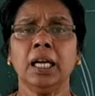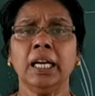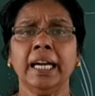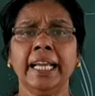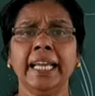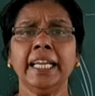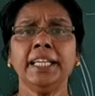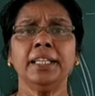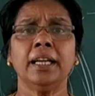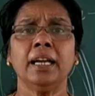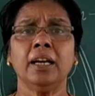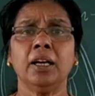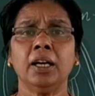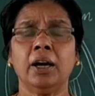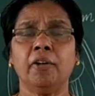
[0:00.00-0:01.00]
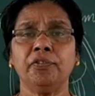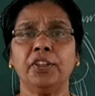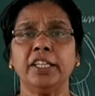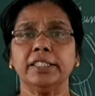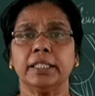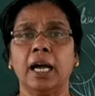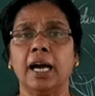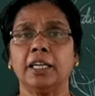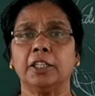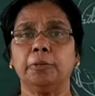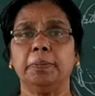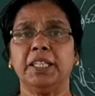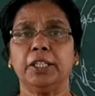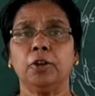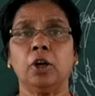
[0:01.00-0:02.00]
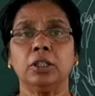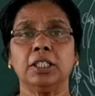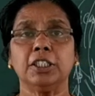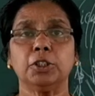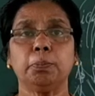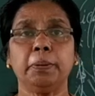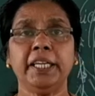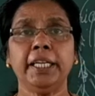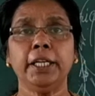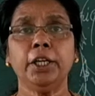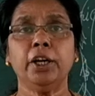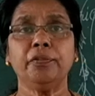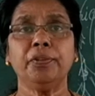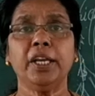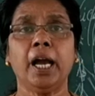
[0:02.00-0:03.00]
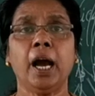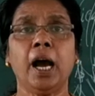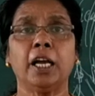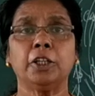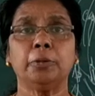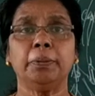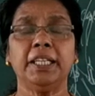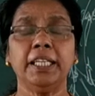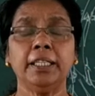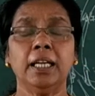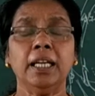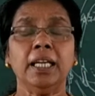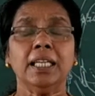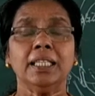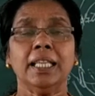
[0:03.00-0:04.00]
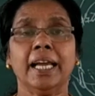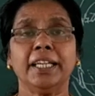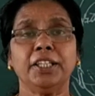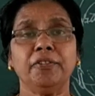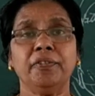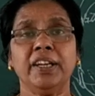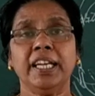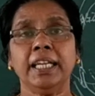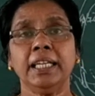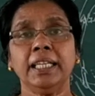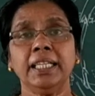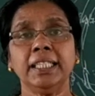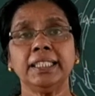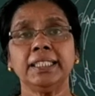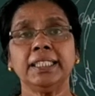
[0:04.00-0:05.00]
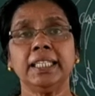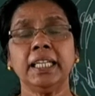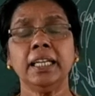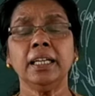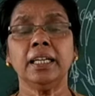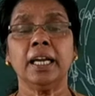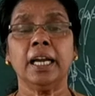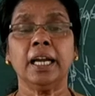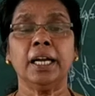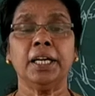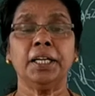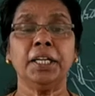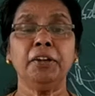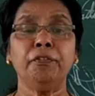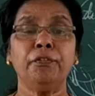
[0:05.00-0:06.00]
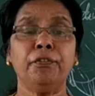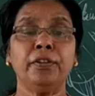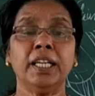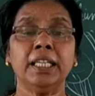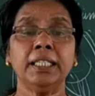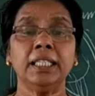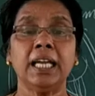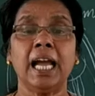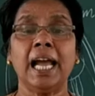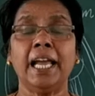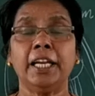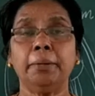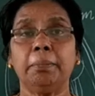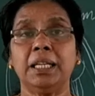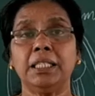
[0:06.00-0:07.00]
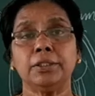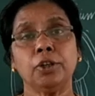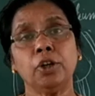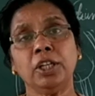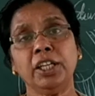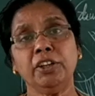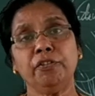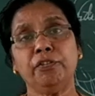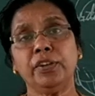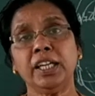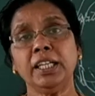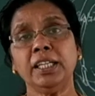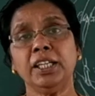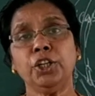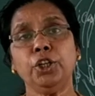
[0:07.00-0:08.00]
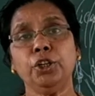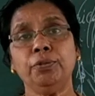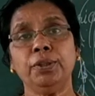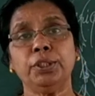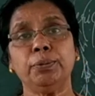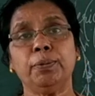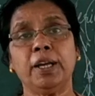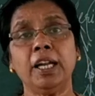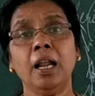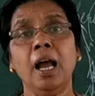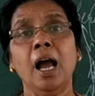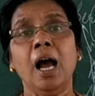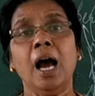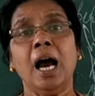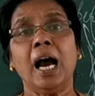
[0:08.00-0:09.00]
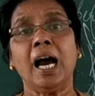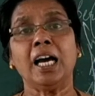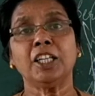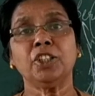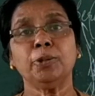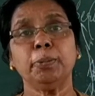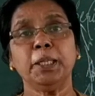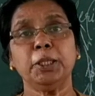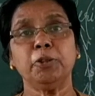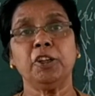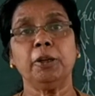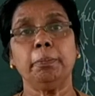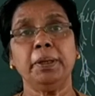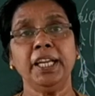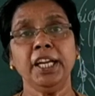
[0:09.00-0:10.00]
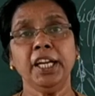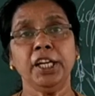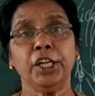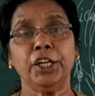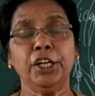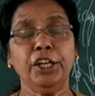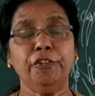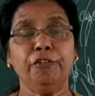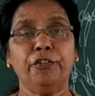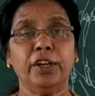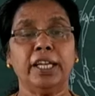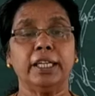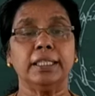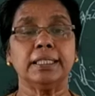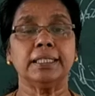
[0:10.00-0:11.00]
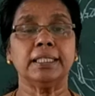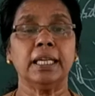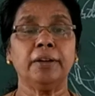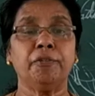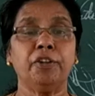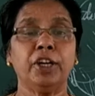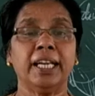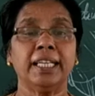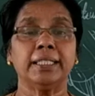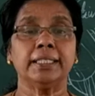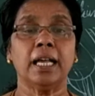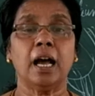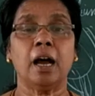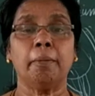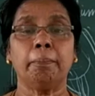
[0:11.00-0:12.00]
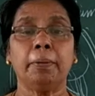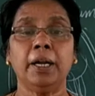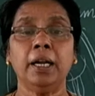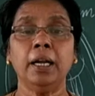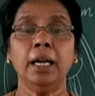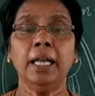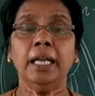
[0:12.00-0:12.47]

rate of this heartbeat or the speed of the heartbeat, that varies in different animals or different individual. Heartbeat will be different. Say for example,